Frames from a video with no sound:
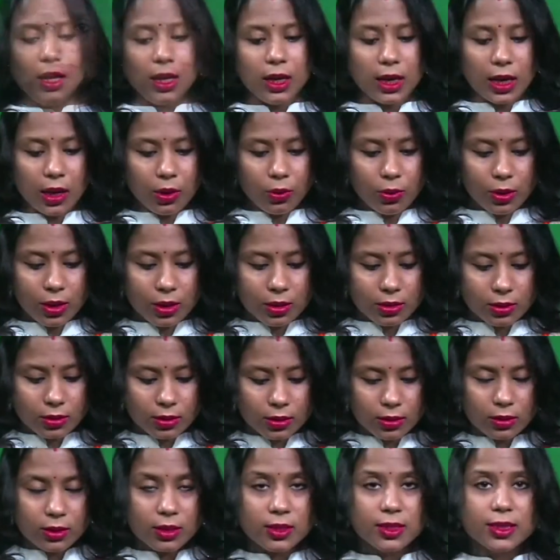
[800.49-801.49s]
Now,
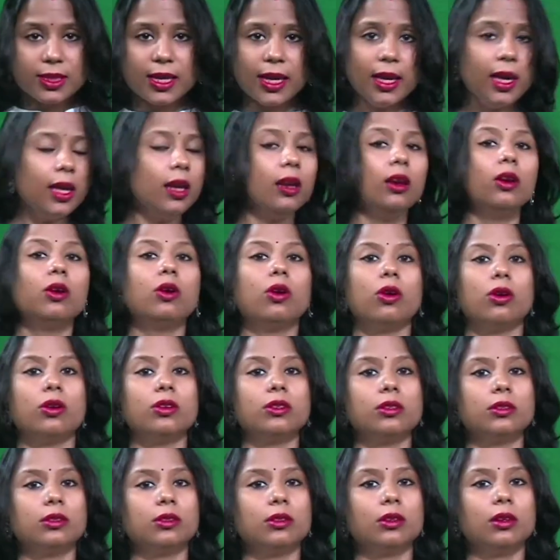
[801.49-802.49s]
the second
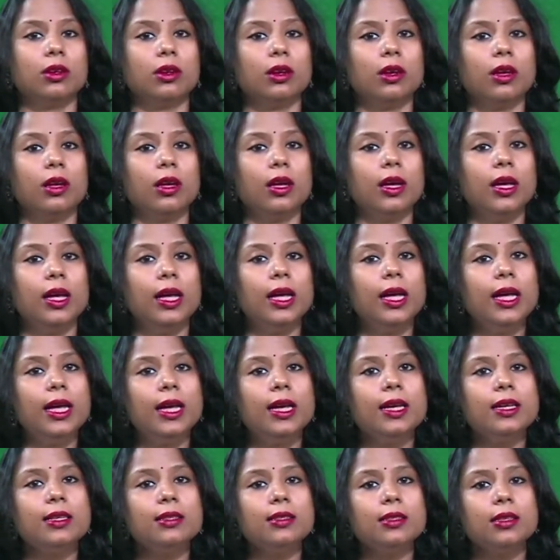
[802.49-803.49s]
cause
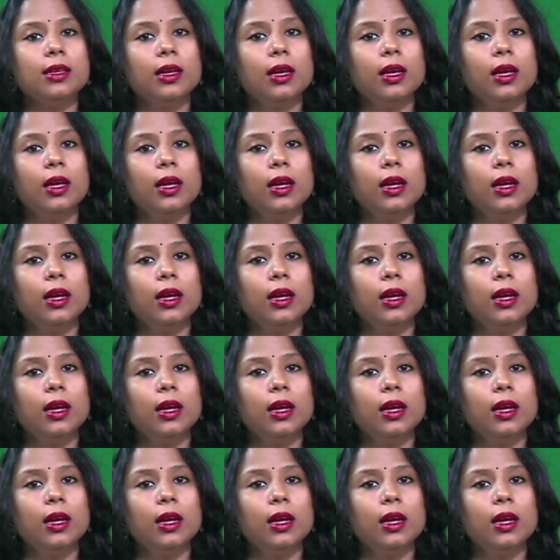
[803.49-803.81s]
is